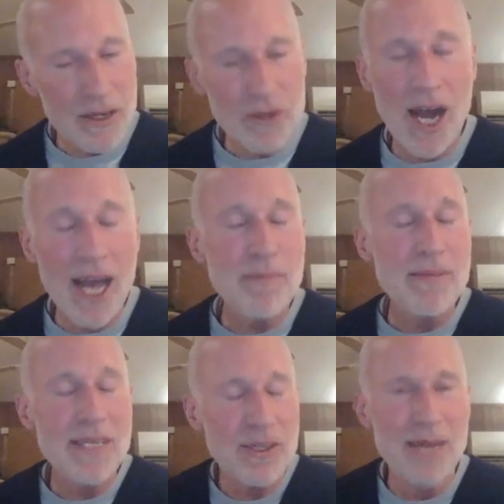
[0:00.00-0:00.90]

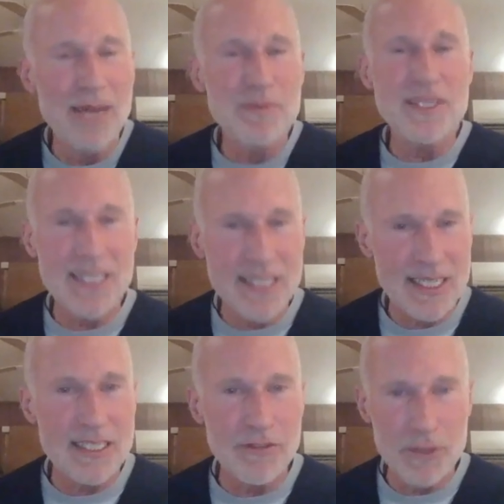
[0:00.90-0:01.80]
crime crime
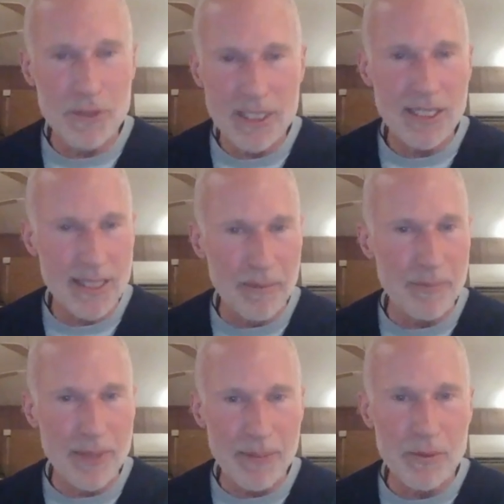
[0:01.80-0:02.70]
statistics if you look at them
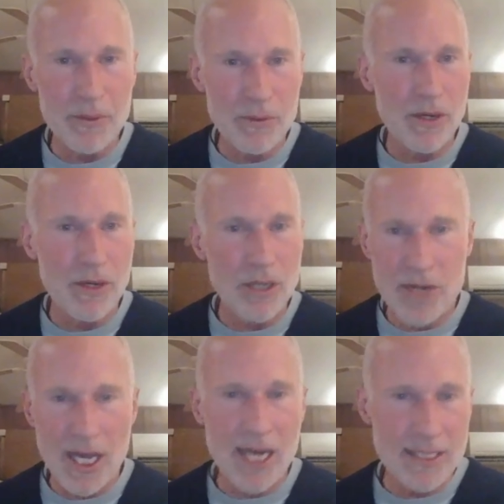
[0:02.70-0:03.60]
people who go
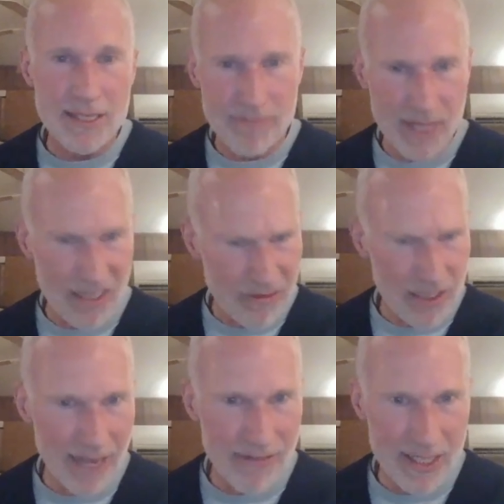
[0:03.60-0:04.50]
nuts they
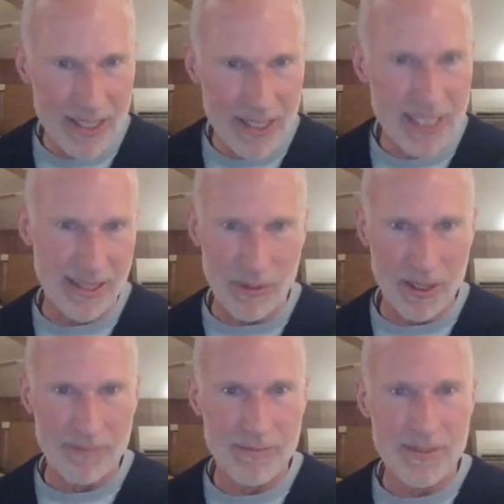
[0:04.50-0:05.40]
really haven't eaten
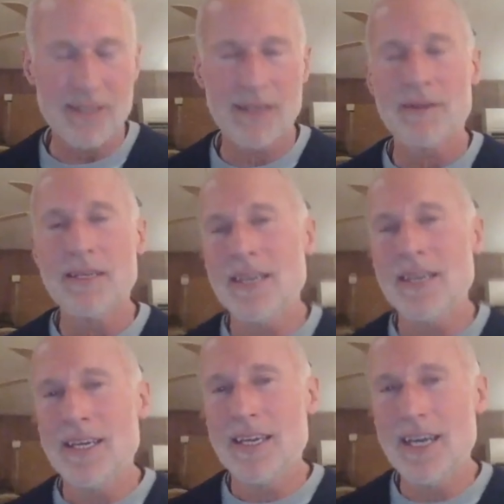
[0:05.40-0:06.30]
that well. So,
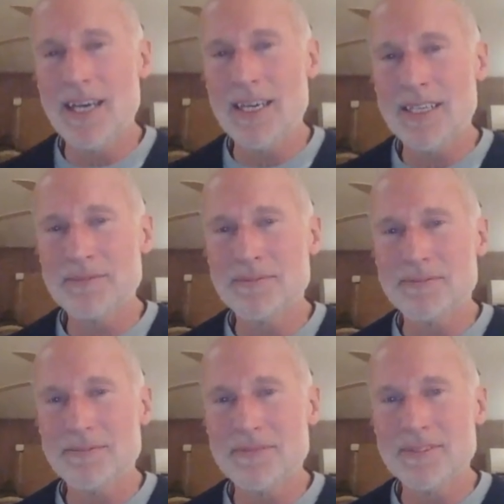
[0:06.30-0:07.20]
um,